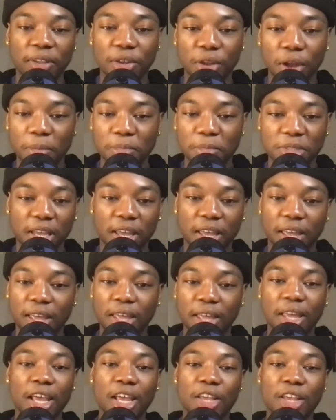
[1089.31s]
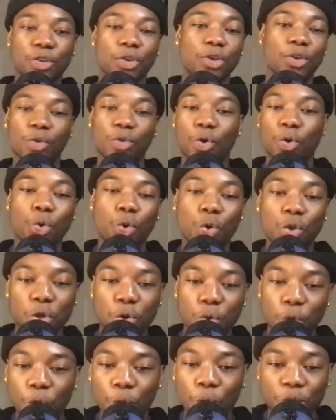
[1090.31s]
You know what I'm saying? Who
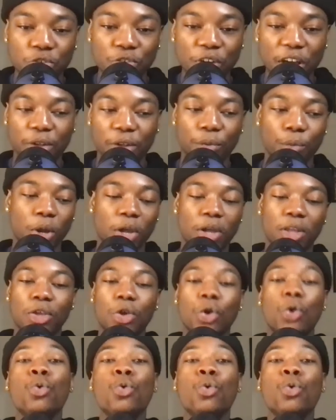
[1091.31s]
would you rather want?